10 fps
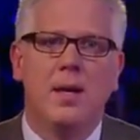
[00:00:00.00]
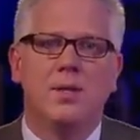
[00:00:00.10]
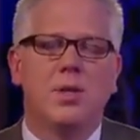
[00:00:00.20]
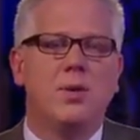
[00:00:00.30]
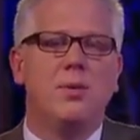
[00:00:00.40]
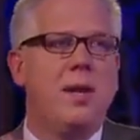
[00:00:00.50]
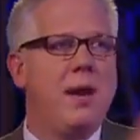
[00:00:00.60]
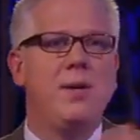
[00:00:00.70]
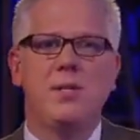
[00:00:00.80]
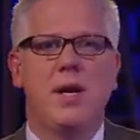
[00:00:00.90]
So
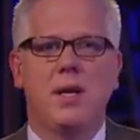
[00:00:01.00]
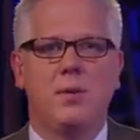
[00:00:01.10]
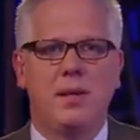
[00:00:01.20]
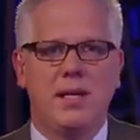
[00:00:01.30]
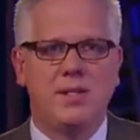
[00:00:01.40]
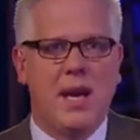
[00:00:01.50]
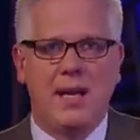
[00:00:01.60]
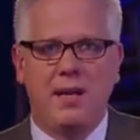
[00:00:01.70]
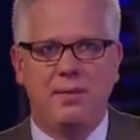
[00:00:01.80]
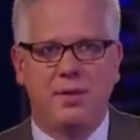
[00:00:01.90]
now he's not going to release
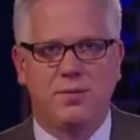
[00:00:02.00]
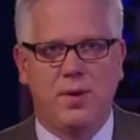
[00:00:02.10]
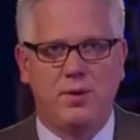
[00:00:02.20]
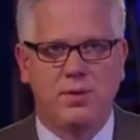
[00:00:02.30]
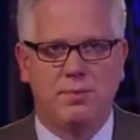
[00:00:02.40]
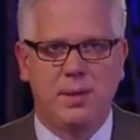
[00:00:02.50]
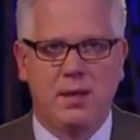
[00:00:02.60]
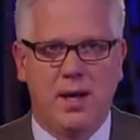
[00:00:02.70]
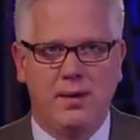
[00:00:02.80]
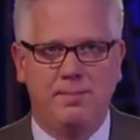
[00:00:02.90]
any of those photos of bin
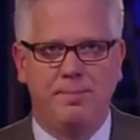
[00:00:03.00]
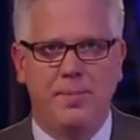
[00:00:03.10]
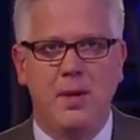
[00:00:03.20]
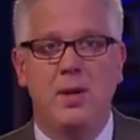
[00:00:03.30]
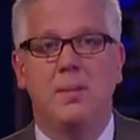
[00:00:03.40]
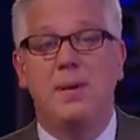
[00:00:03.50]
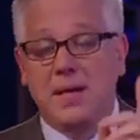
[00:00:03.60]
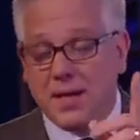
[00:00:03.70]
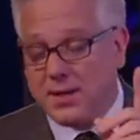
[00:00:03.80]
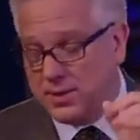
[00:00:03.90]
Laden
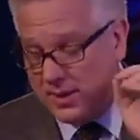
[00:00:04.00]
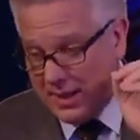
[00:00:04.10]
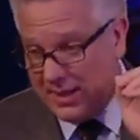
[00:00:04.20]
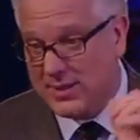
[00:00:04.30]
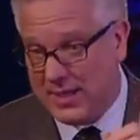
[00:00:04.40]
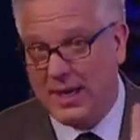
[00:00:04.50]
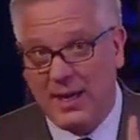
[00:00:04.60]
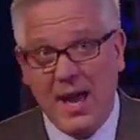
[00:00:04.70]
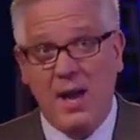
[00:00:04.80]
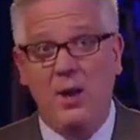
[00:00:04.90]
because he's said
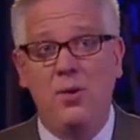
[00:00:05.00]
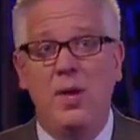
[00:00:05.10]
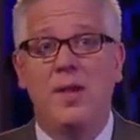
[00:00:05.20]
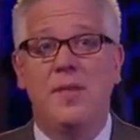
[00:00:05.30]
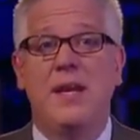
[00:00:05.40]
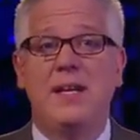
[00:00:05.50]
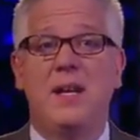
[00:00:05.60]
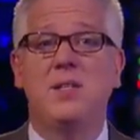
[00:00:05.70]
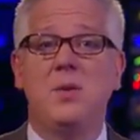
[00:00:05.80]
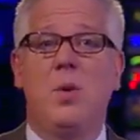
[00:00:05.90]
now that he
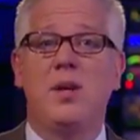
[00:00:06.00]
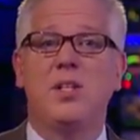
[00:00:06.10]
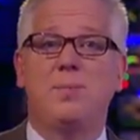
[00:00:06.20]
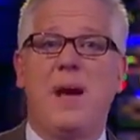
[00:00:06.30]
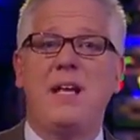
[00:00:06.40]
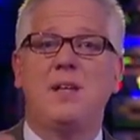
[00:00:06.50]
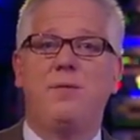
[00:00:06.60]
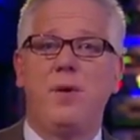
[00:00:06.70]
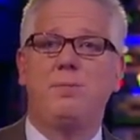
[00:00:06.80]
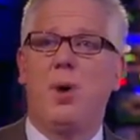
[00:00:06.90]
doesn't want to spike the
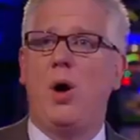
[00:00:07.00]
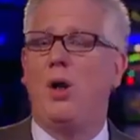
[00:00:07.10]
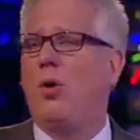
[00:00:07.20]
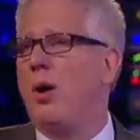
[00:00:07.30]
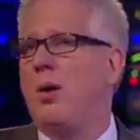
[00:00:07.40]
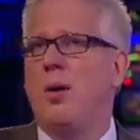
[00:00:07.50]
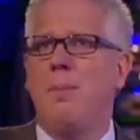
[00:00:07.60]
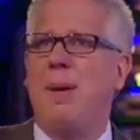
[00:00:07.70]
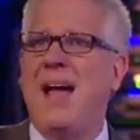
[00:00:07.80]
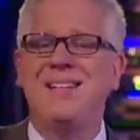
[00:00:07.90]
football or
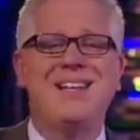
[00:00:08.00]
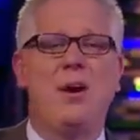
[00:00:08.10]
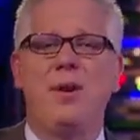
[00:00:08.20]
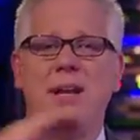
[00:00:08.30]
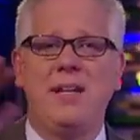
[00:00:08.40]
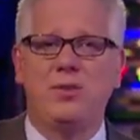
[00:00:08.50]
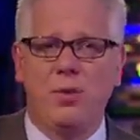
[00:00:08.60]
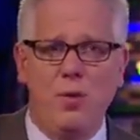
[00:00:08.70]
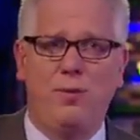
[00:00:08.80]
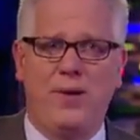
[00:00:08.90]
pass out any
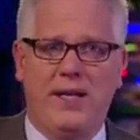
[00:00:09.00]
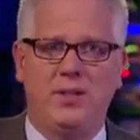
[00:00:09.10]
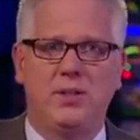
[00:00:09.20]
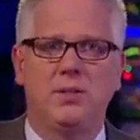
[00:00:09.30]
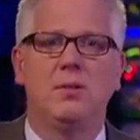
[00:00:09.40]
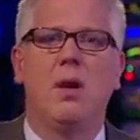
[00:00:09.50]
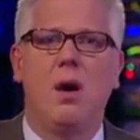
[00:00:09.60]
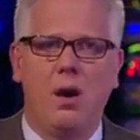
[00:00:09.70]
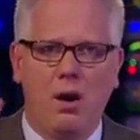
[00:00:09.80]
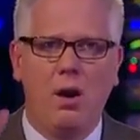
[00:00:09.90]
trophies.
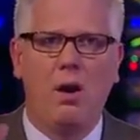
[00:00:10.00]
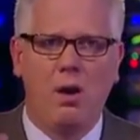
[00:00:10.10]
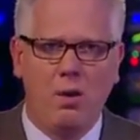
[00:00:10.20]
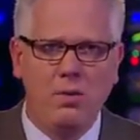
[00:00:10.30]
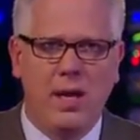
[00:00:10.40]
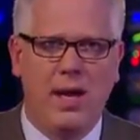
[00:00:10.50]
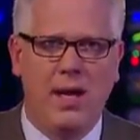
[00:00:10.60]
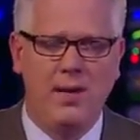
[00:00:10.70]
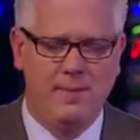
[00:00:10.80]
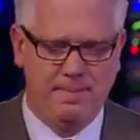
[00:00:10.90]
Okay.